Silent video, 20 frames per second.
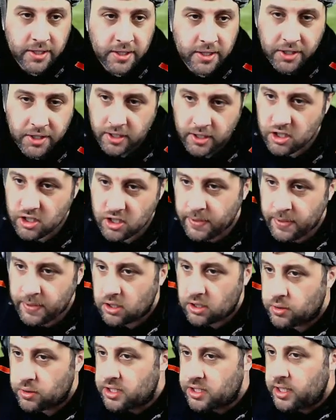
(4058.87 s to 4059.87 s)
just make sure he's
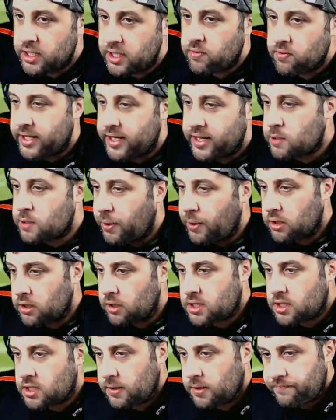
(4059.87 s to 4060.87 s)
got his right spot.
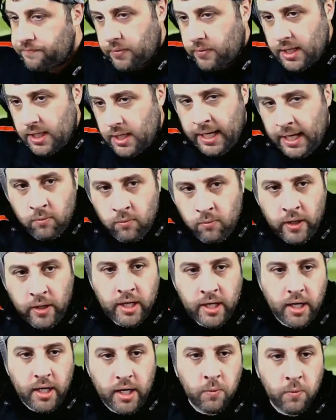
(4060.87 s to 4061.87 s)
And we
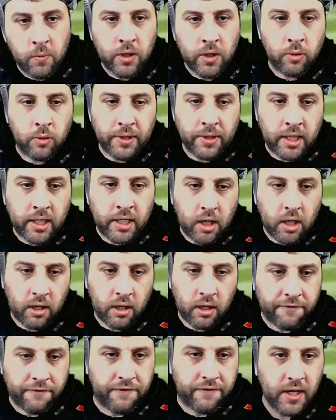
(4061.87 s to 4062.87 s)
will be
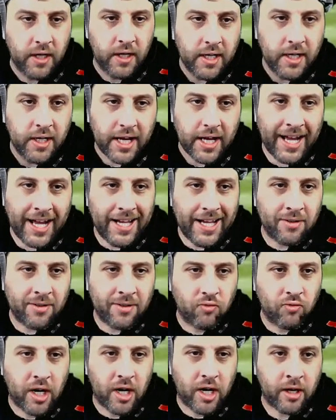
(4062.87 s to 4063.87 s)
off and
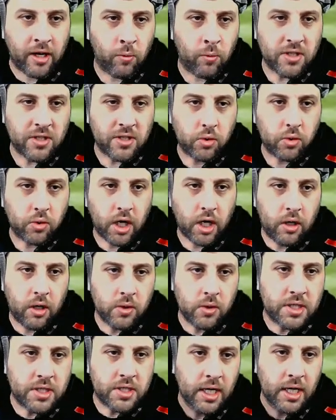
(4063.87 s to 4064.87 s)
running. Whistle
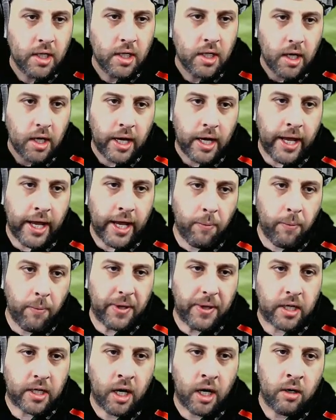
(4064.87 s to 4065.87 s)
goes. And up it
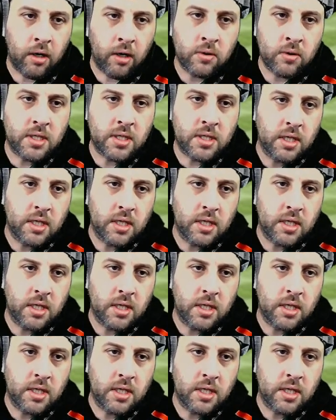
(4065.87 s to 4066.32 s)
goes.